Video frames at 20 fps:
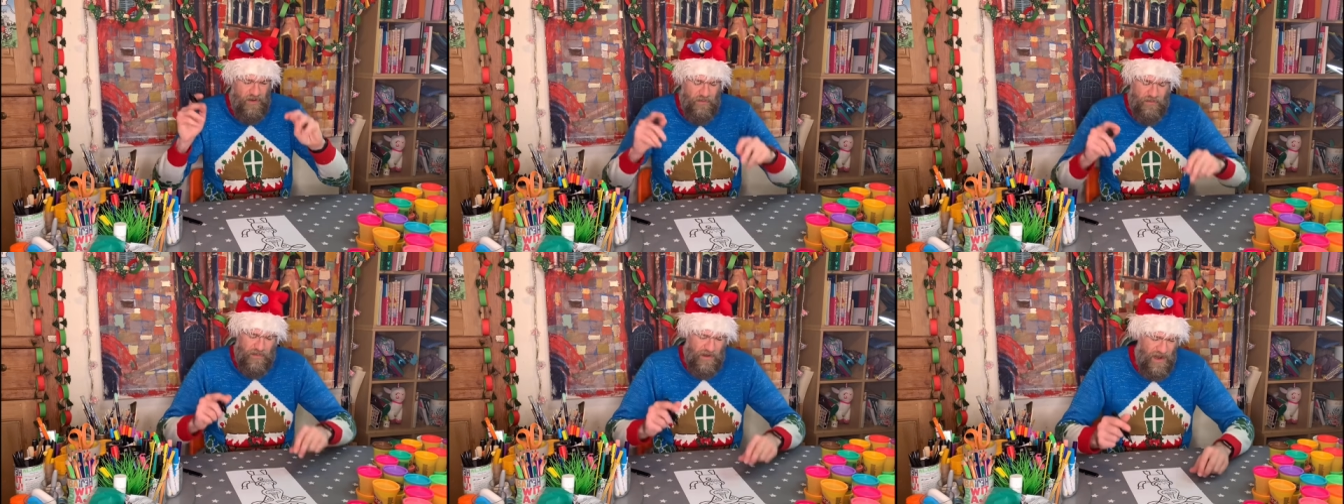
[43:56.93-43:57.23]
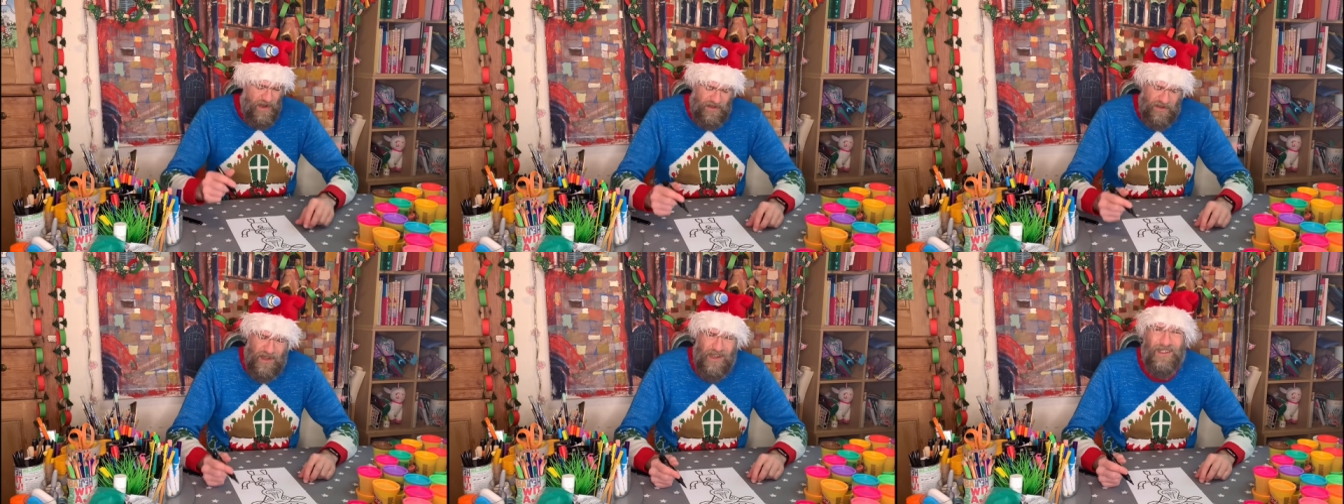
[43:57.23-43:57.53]
It,
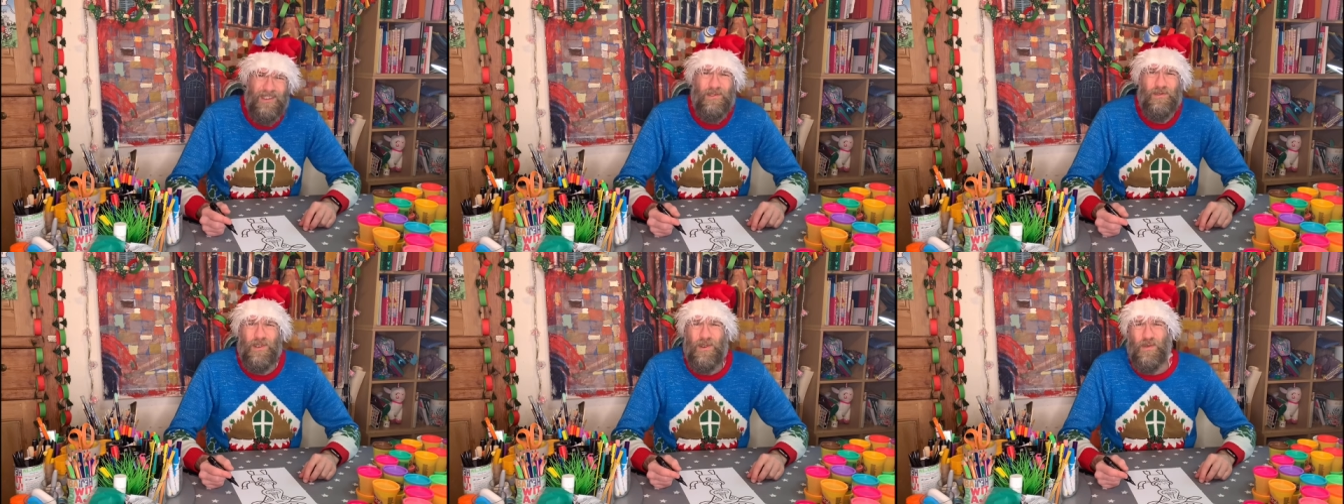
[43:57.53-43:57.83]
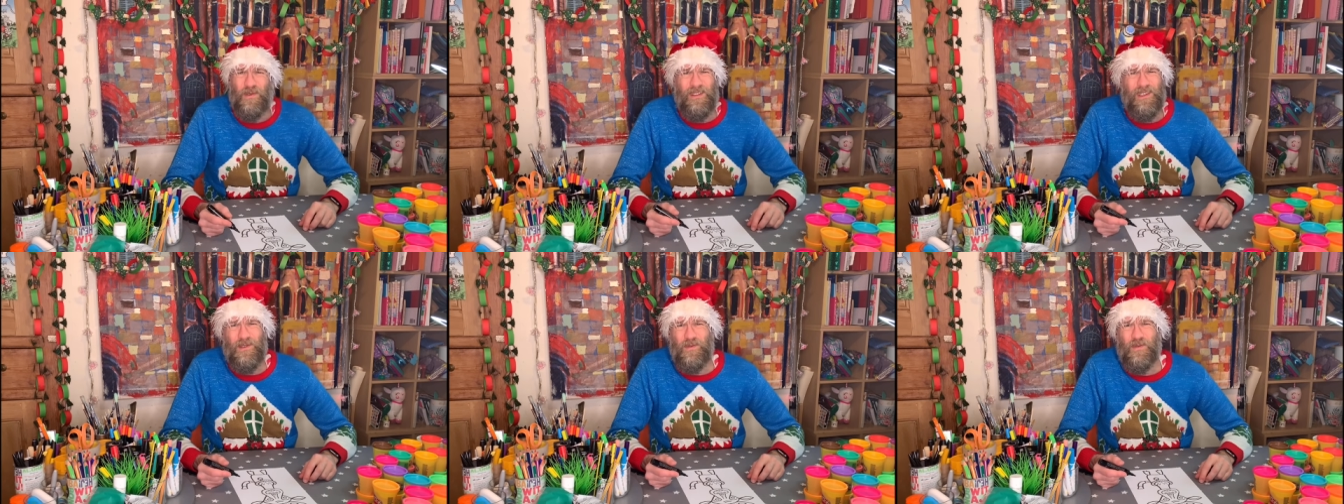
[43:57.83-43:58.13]
I, I don't know
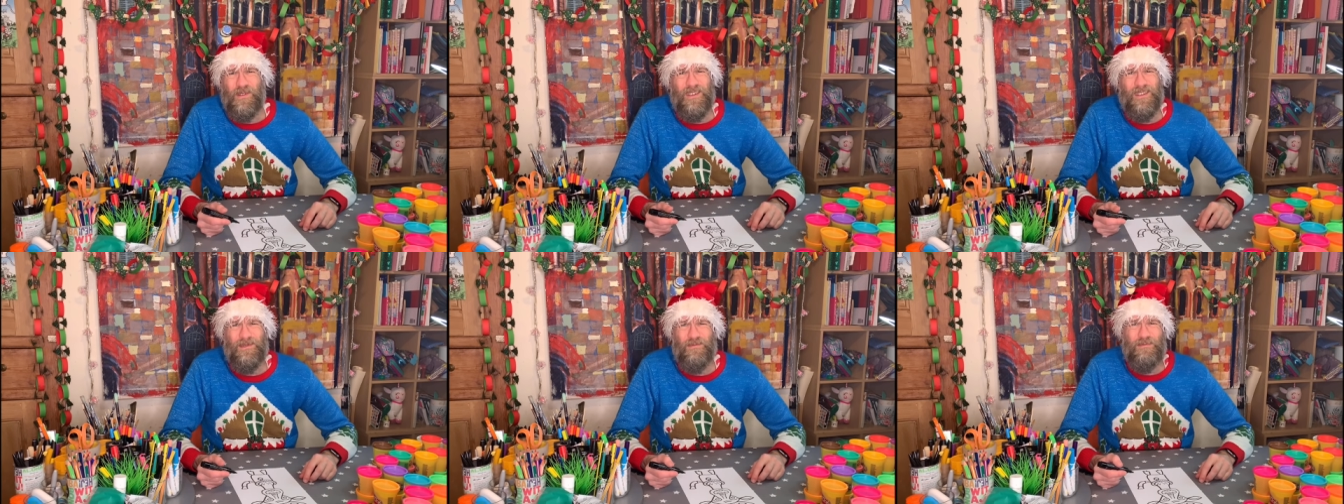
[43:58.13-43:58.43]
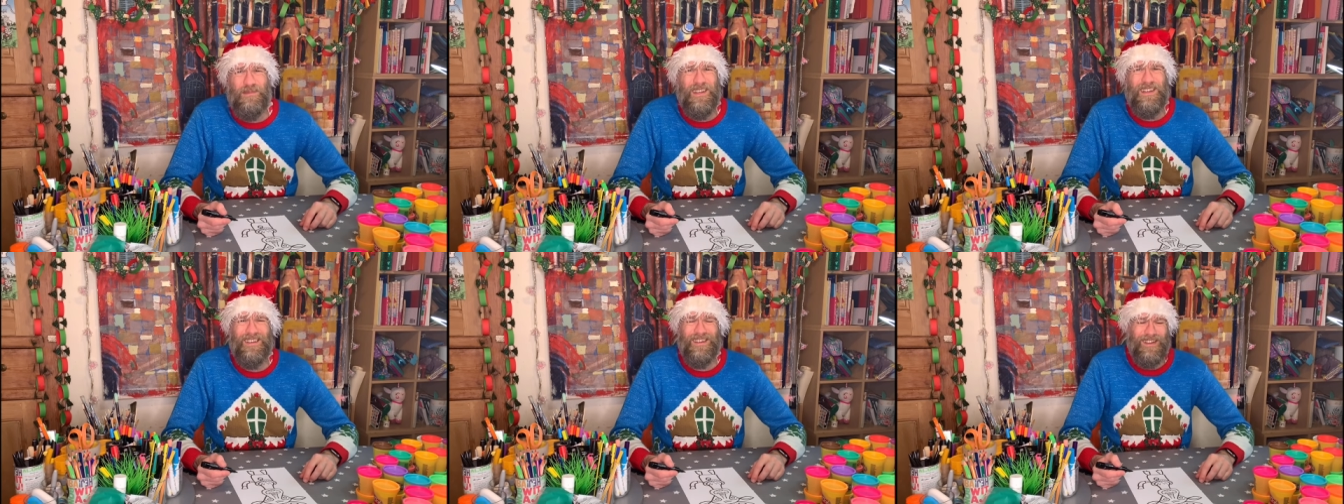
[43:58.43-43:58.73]
what these words
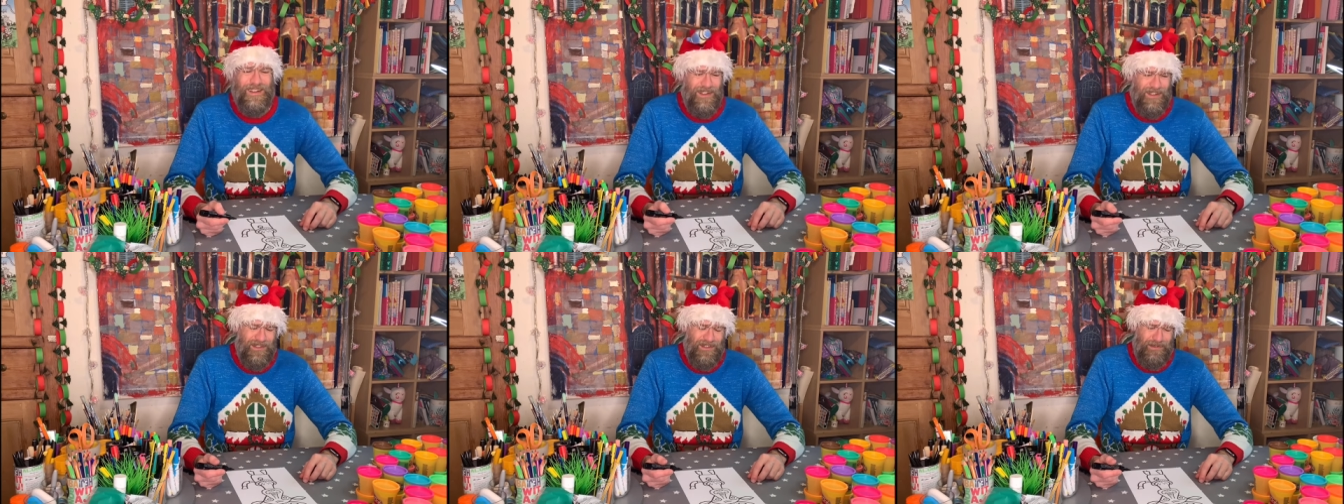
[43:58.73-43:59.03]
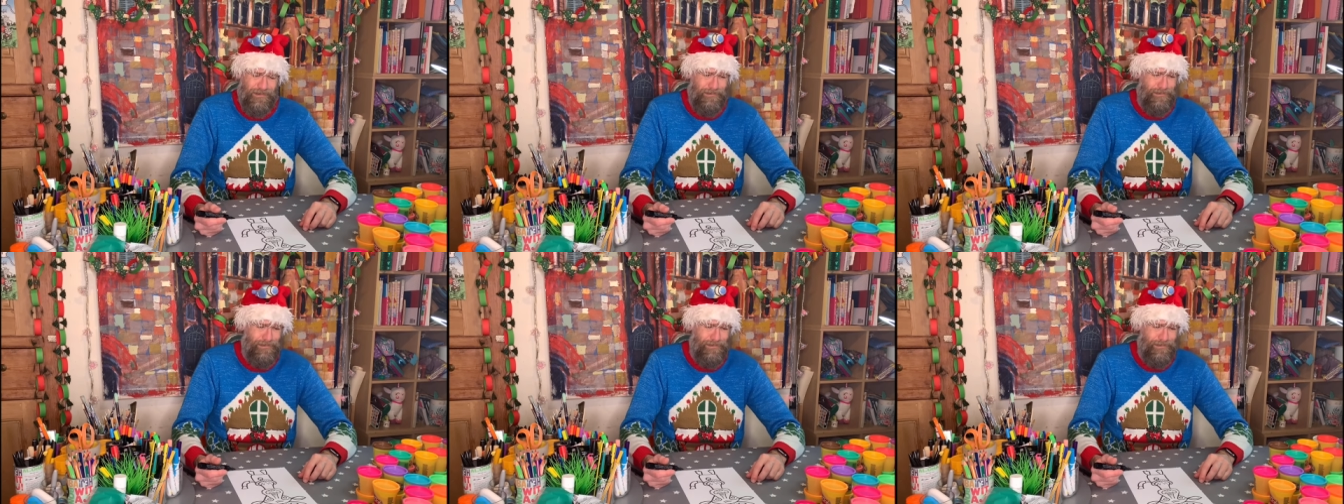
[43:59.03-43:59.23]
mean, kids.